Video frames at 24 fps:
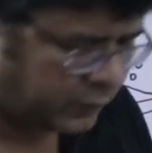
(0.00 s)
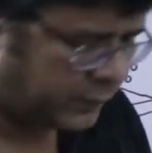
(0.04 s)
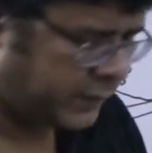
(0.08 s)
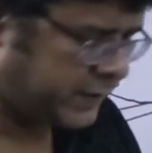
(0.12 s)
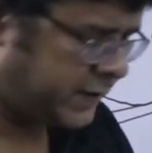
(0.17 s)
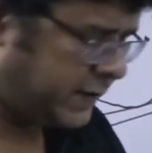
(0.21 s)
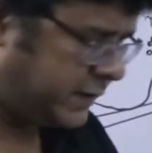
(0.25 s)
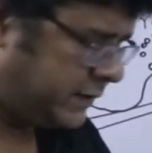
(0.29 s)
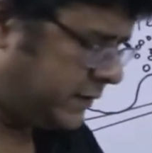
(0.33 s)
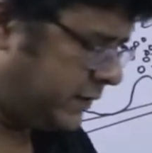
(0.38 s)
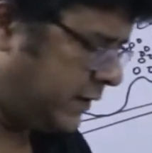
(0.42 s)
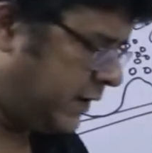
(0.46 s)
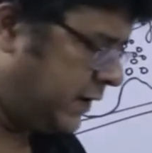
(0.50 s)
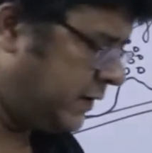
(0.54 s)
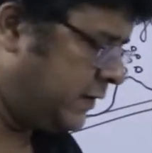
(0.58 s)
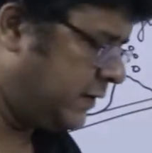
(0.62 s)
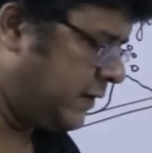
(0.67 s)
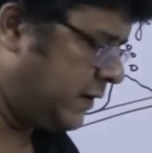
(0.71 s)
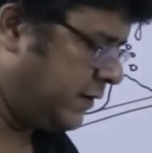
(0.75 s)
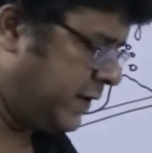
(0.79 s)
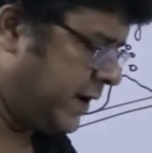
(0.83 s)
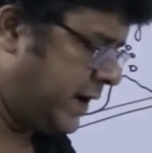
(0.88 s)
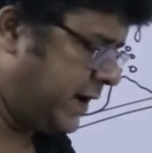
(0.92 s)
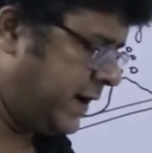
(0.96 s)
over this
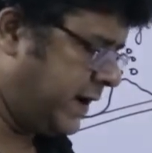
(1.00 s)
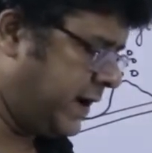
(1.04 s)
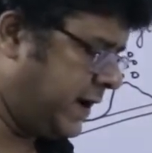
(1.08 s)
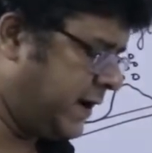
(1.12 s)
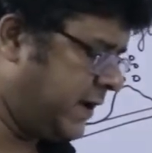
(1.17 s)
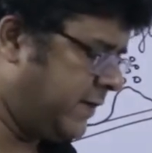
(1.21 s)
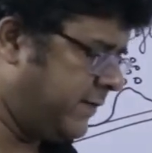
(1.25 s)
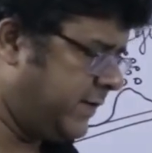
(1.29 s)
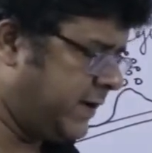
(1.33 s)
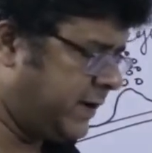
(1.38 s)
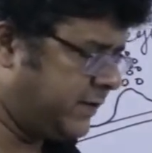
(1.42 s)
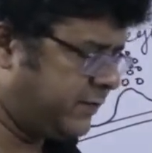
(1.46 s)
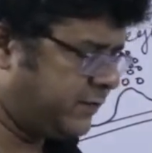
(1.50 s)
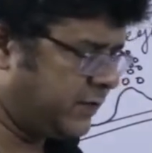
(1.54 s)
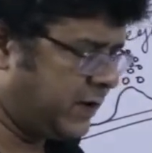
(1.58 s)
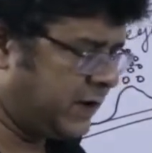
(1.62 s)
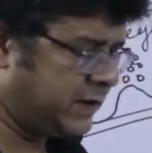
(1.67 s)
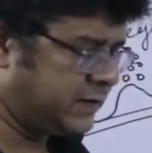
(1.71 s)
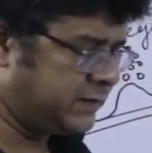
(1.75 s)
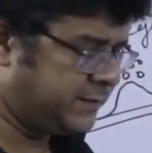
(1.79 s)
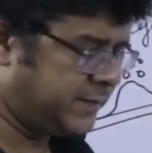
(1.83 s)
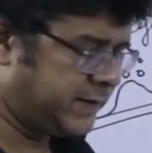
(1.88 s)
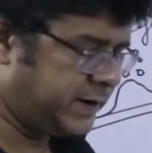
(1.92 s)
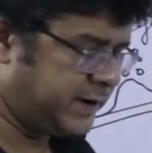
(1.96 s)
region radiative heat
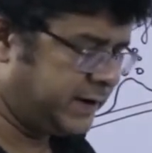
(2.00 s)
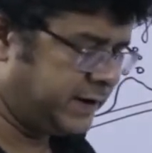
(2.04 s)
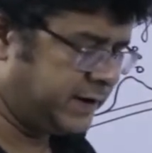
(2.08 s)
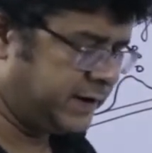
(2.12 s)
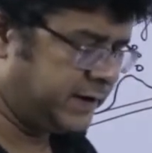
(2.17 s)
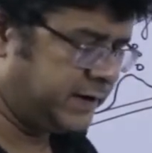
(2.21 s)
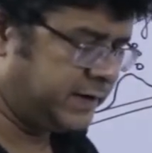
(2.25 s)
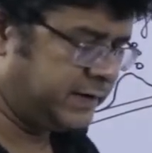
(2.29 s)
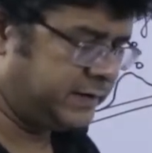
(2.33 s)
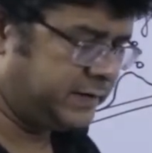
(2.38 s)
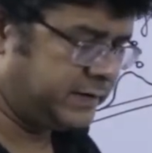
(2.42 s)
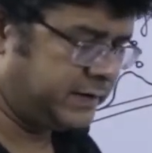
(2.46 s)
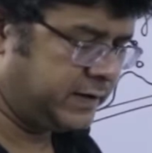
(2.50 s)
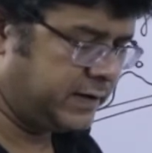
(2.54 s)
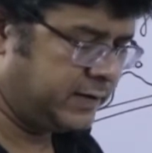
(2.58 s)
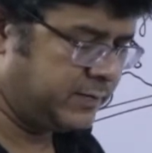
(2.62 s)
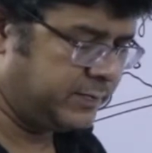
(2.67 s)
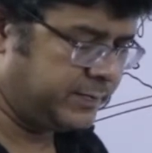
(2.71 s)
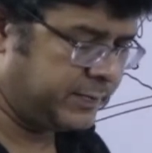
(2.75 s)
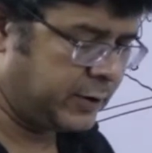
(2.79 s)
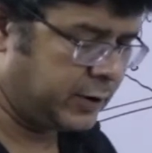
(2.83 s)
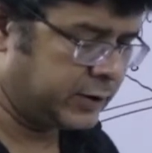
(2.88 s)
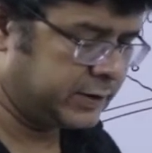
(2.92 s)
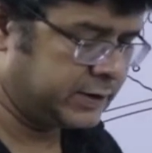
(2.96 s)
transfer is
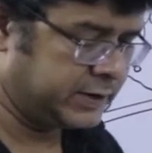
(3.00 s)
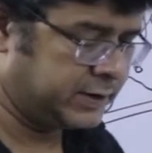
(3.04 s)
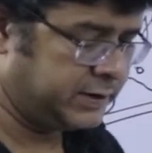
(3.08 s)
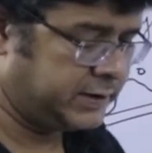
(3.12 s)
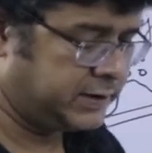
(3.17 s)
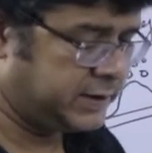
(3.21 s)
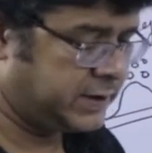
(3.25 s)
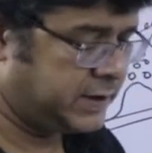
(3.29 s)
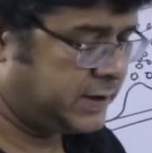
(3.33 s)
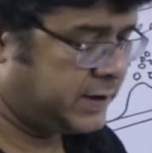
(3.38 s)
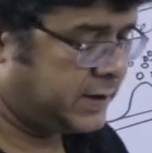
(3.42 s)
important.